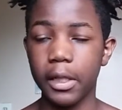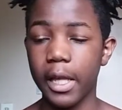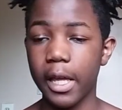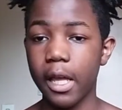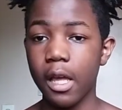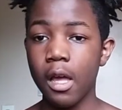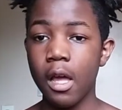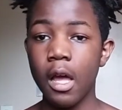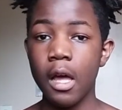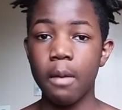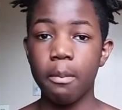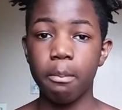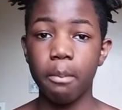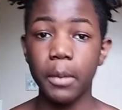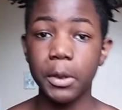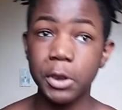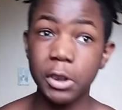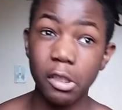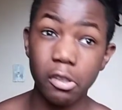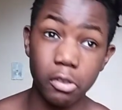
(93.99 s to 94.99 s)
Like,
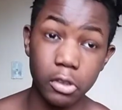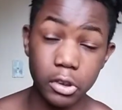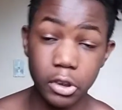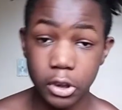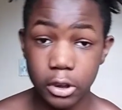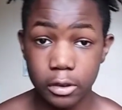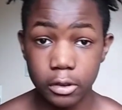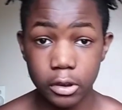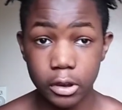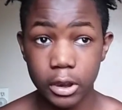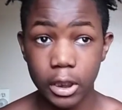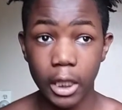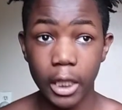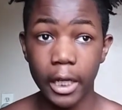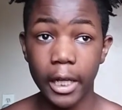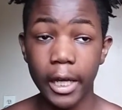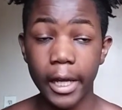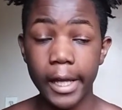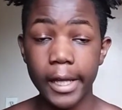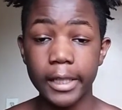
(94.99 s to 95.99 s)
my nails were so
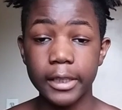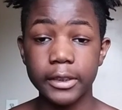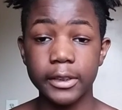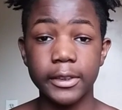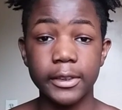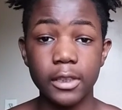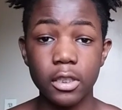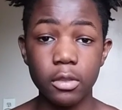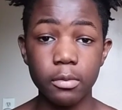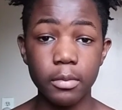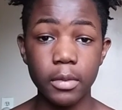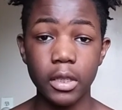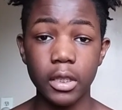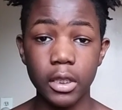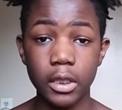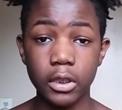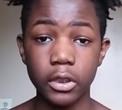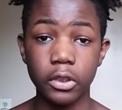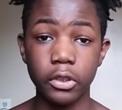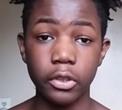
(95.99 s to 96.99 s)
skinny. I had so
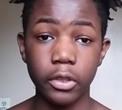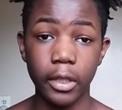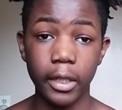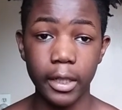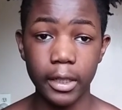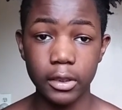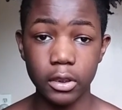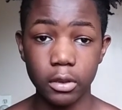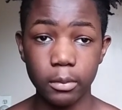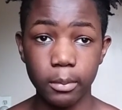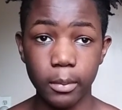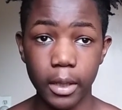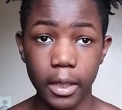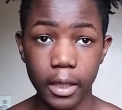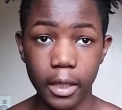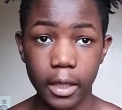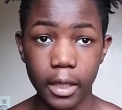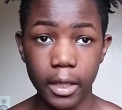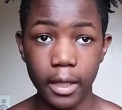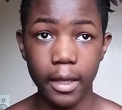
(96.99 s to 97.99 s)
many dreads on my
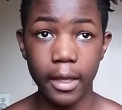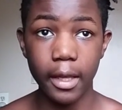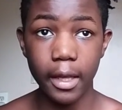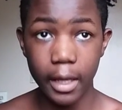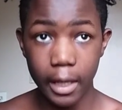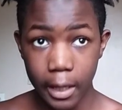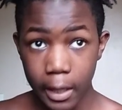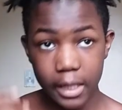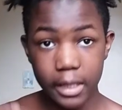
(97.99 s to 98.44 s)
head.